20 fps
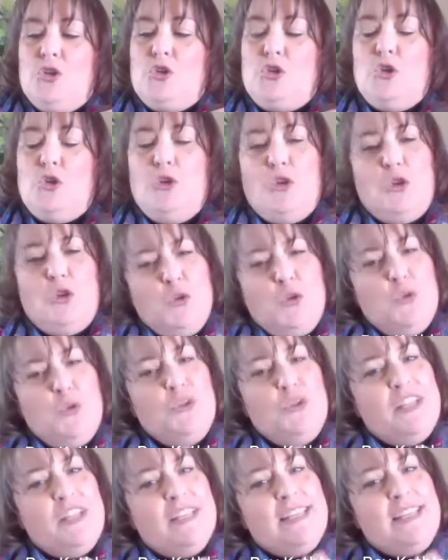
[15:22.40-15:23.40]

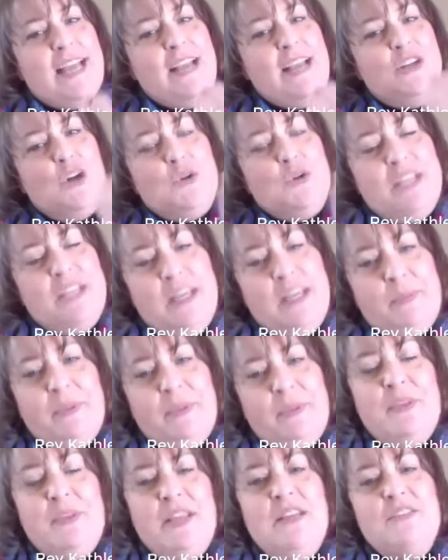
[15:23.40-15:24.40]
use this and go deeply
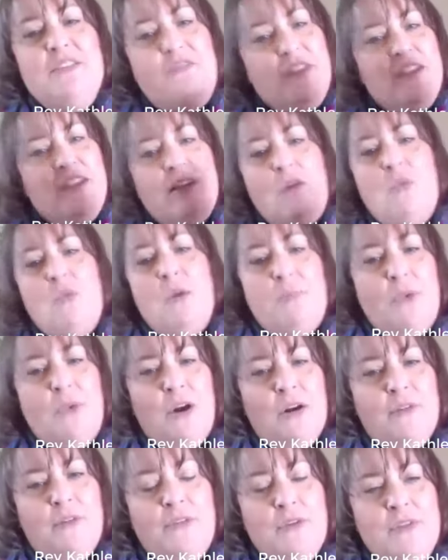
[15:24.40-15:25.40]
within to figure out what
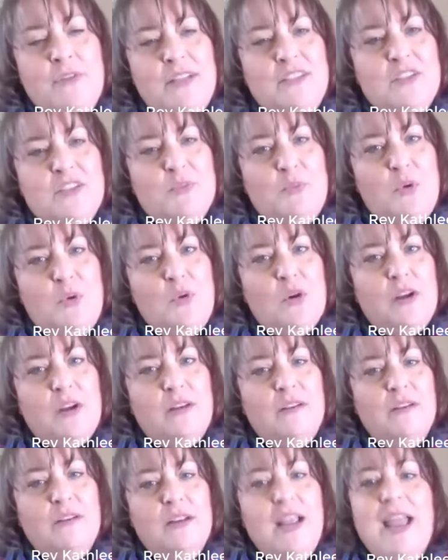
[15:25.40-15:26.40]
part of you needs support